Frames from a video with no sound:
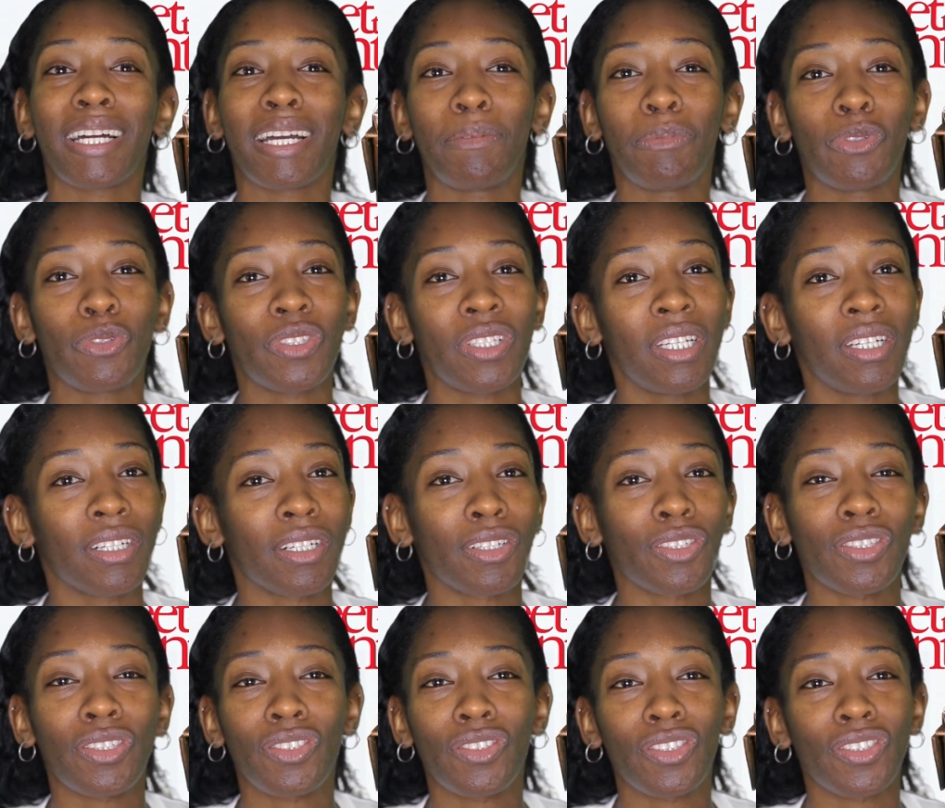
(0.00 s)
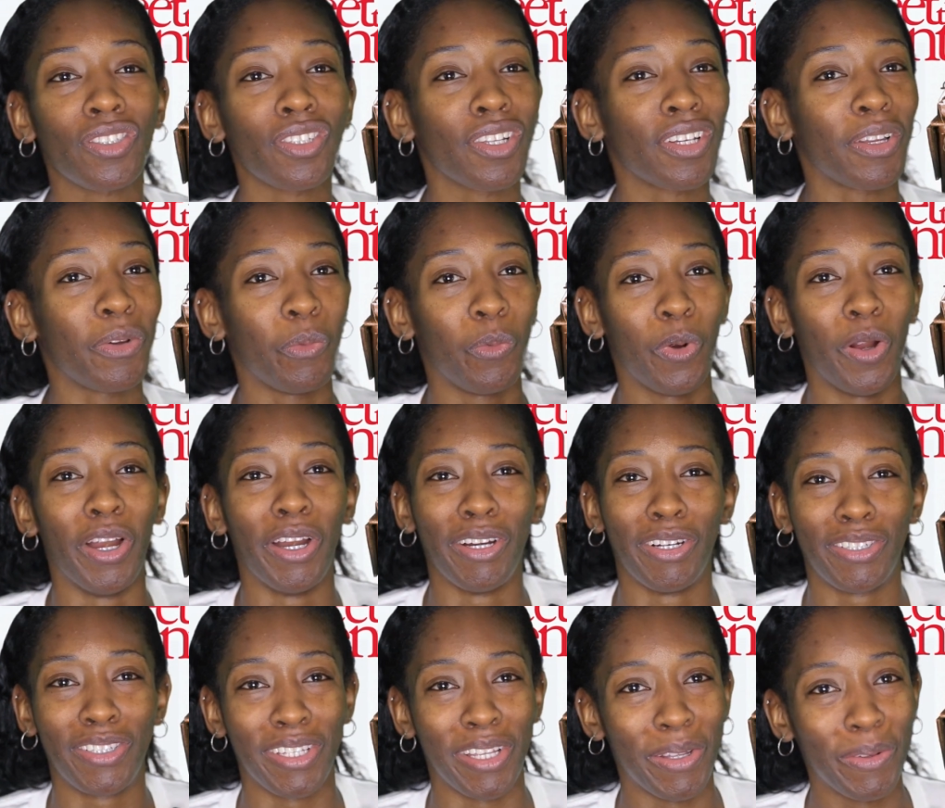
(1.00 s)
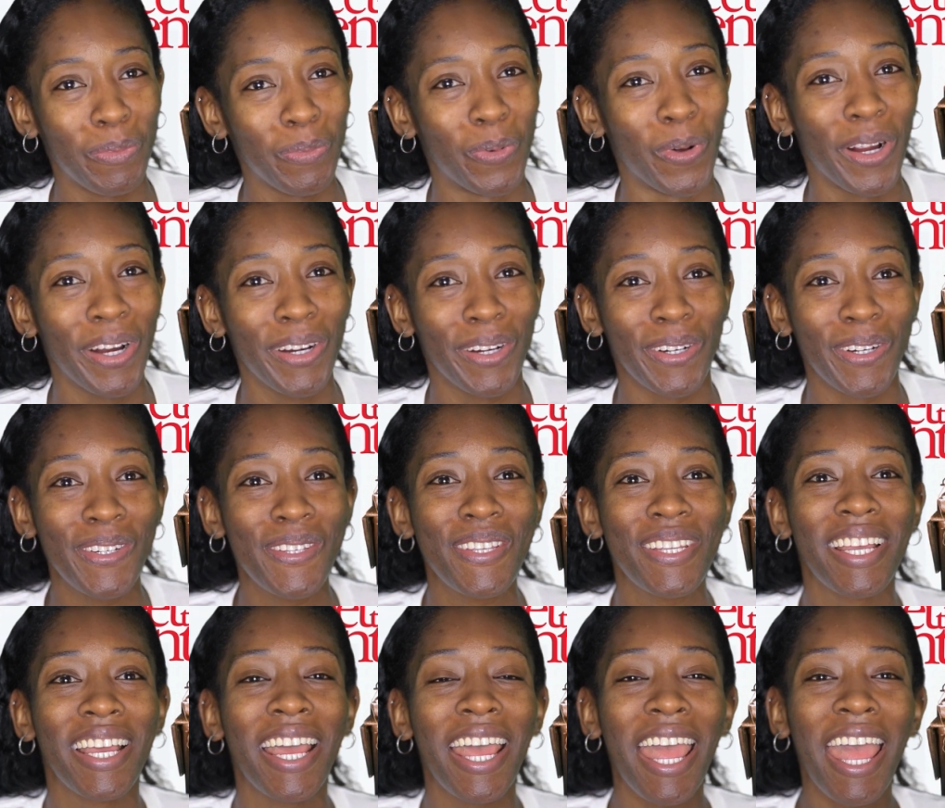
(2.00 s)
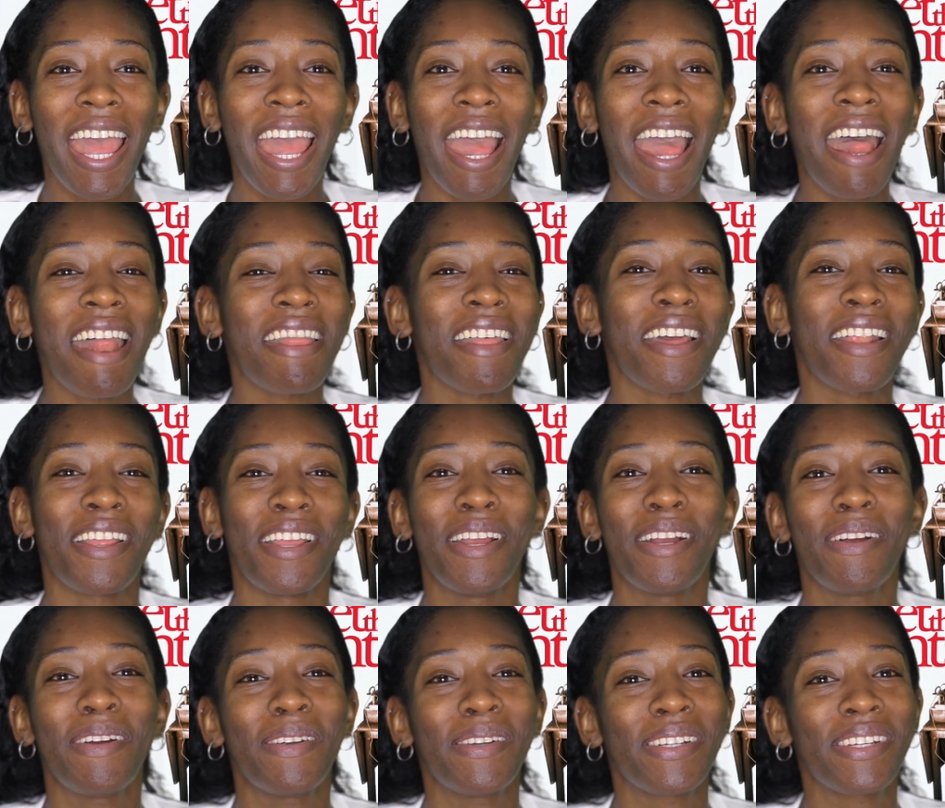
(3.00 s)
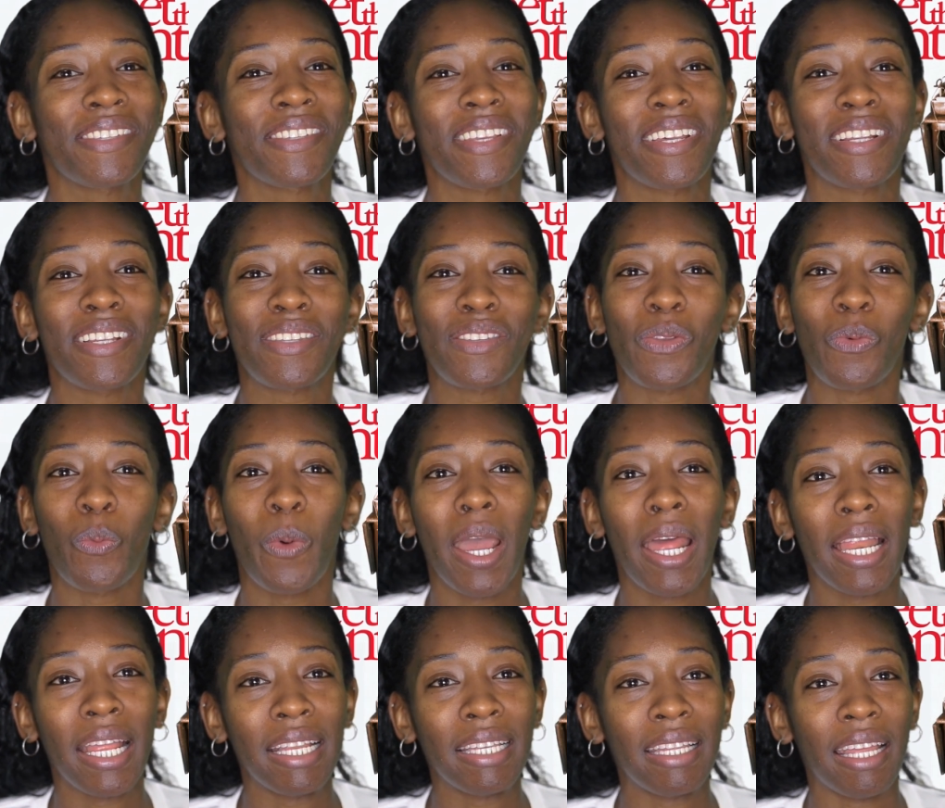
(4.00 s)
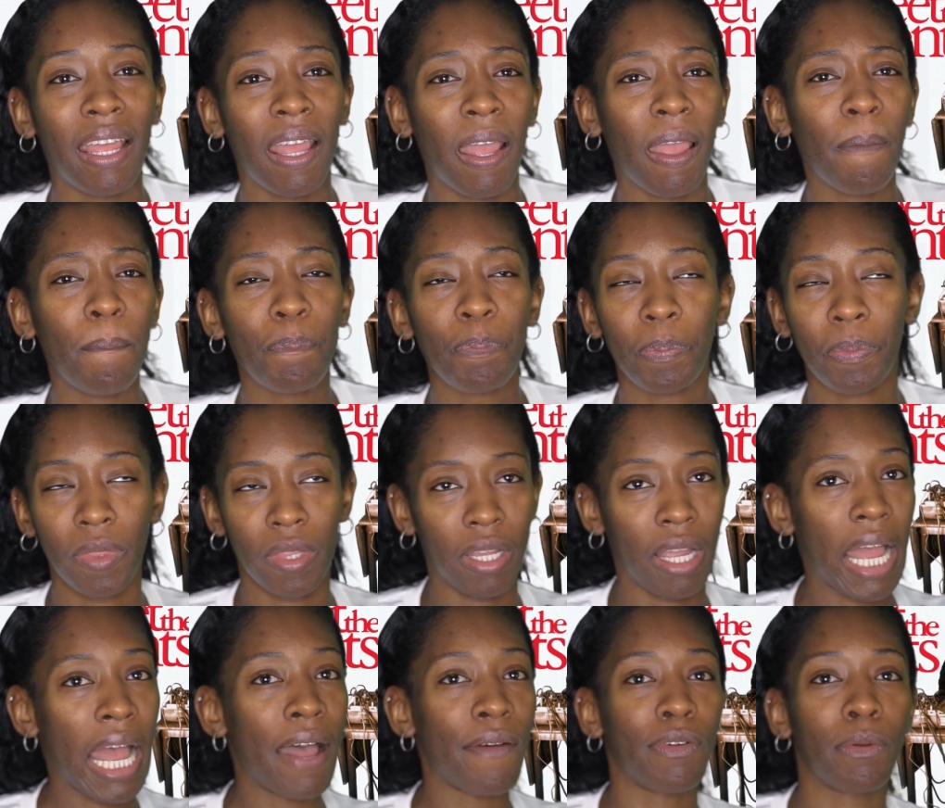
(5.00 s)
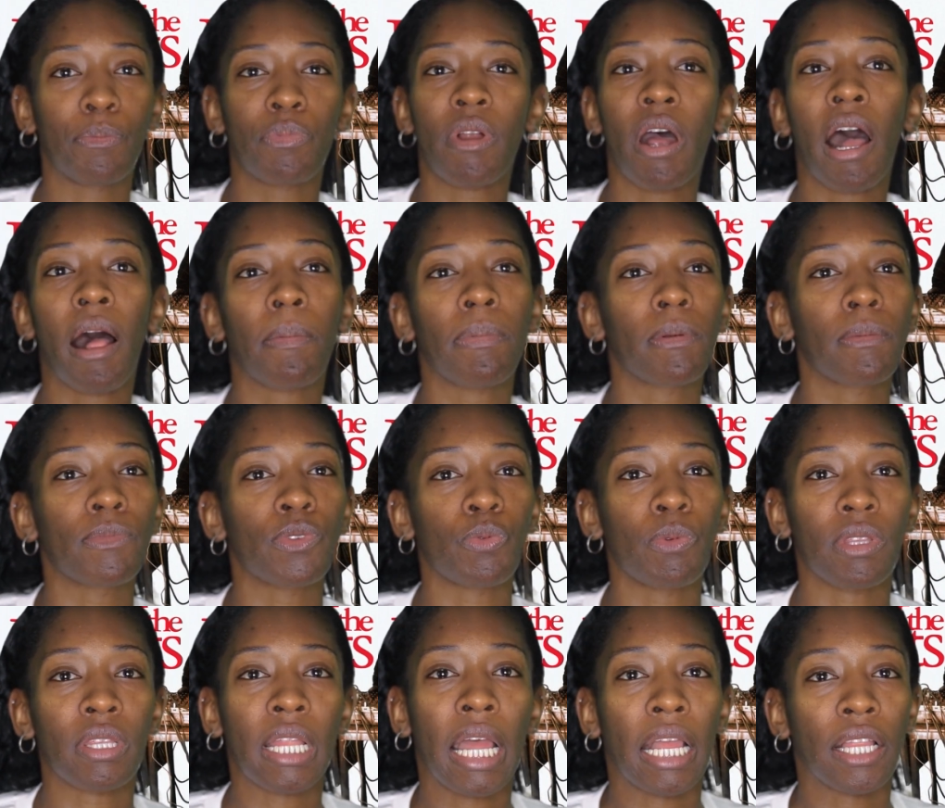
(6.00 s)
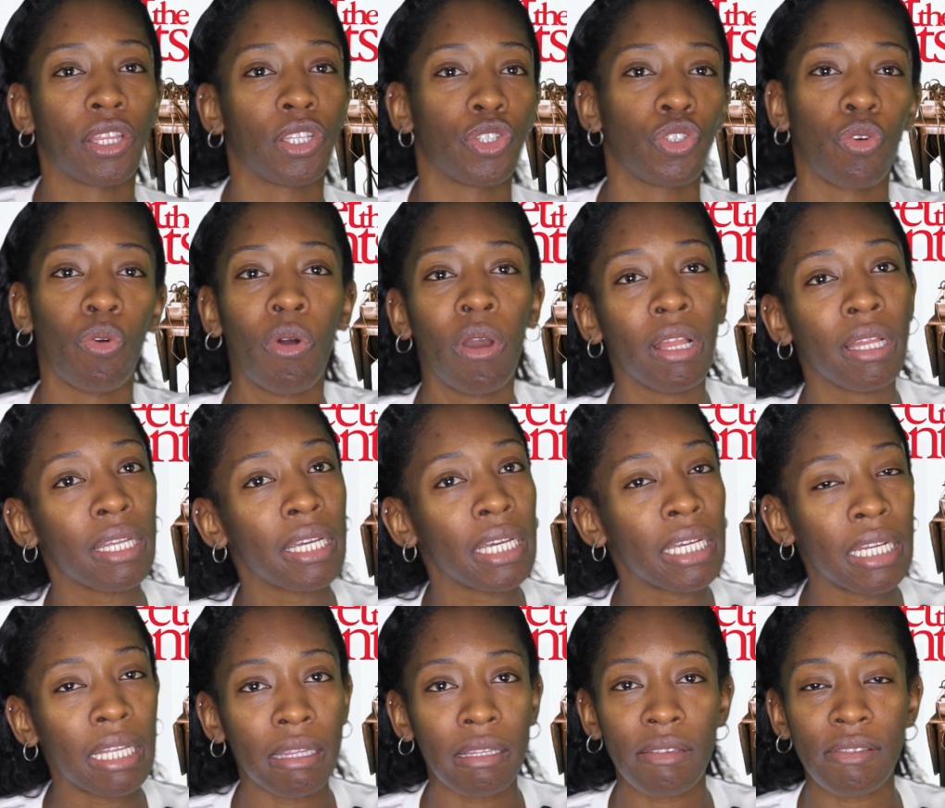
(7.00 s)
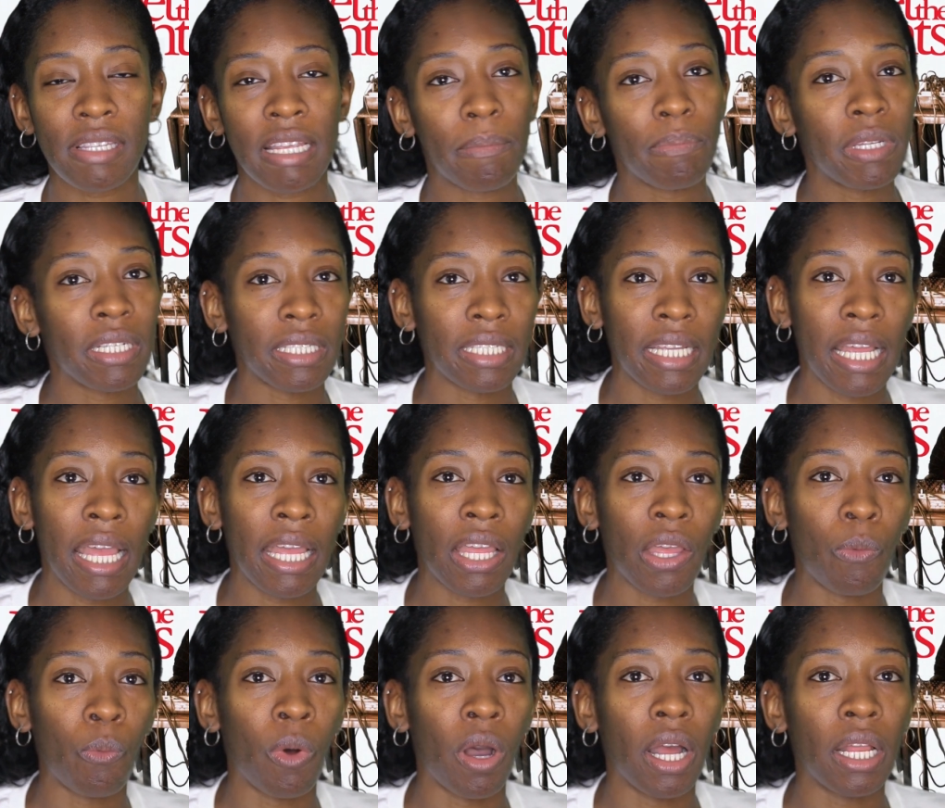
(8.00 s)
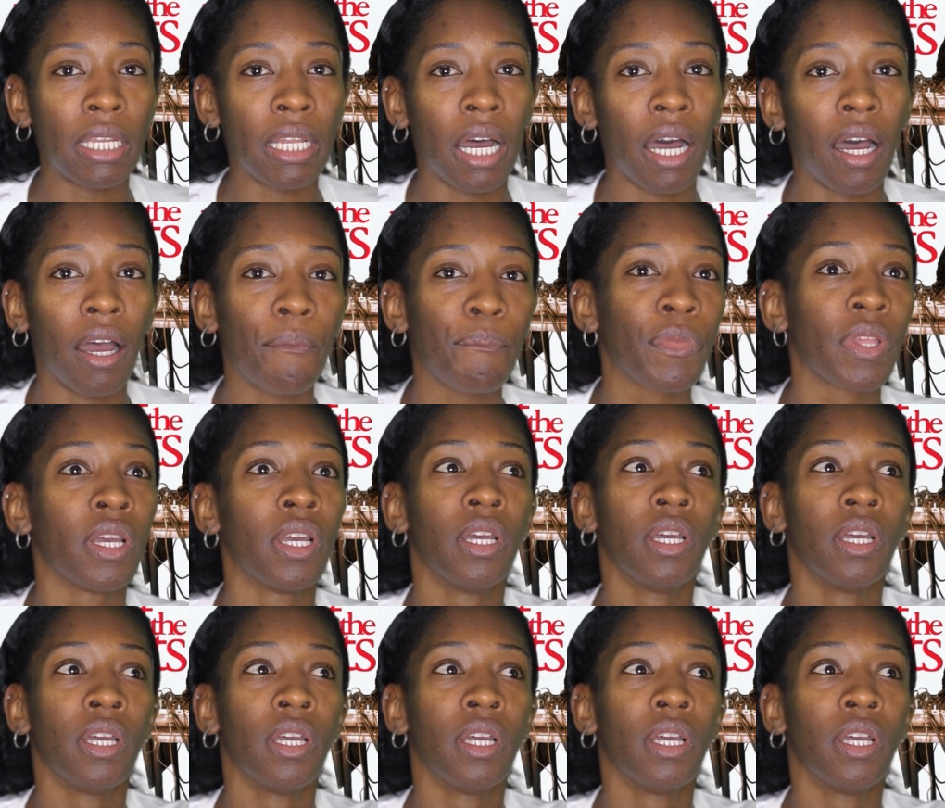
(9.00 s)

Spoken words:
time you see her, she's just looking worse and worse. And then here it is that it's the wedding day. They're having problems with like the toilet and the septic tank and whatnot.